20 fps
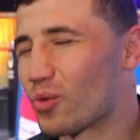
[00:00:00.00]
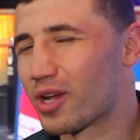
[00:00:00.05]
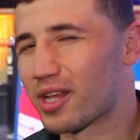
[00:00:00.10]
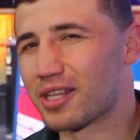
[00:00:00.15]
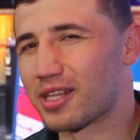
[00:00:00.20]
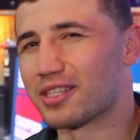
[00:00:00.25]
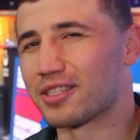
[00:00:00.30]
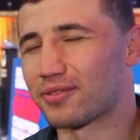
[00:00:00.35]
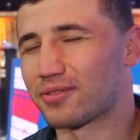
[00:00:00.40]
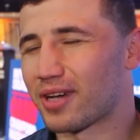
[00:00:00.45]

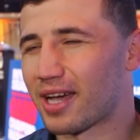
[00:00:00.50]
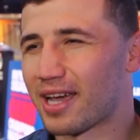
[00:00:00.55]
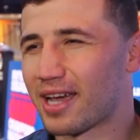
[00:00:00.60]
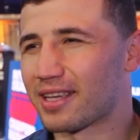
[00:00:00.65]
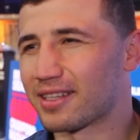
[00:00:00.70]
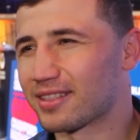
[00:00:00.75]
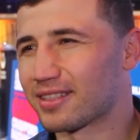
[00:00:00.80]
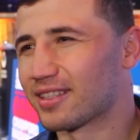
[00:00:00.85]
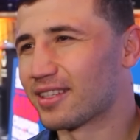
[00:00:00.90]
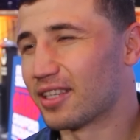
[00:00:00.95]
Madrimov's
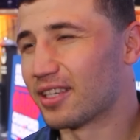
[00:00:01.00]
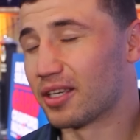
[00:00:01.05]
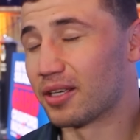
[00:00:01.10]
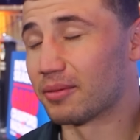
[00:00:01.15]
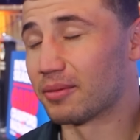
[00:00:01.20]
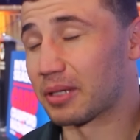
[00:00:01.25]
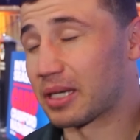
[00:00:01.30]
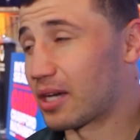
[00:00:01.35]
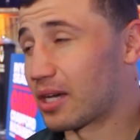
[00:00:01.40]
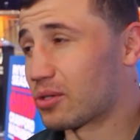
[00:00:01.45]
tendency
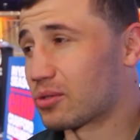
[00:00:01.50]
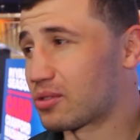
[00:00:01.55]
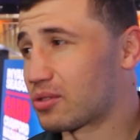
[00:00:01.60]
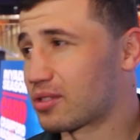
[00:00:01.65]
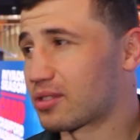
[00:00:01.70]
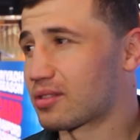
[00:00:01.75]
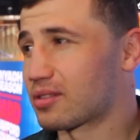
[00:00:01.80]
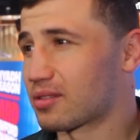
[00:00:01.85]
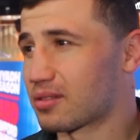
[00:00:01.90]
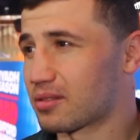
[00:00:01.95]
to leap
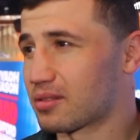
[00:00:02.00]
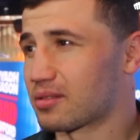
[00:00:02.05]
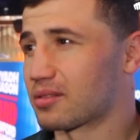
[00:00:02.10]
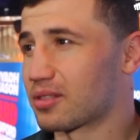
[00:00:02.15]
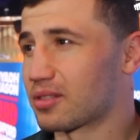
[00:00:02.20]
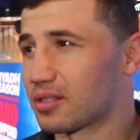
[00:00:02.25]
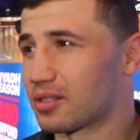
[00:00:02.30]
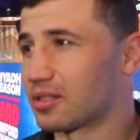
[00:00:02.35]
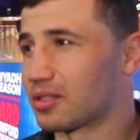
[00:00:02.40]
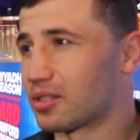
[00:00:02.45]
in and
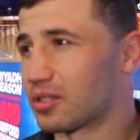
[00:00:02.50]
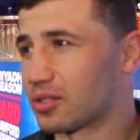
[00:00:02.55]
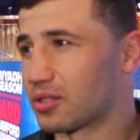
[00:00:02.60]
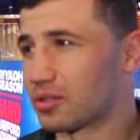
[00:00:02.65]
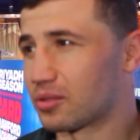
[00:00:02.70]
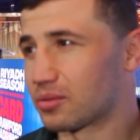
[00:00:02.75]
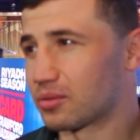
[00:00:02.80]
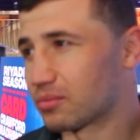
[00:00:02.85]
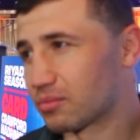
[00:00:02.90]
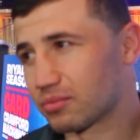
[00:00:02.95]
lower his
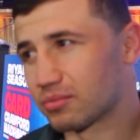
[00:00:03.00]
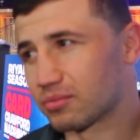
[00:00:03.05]
guard,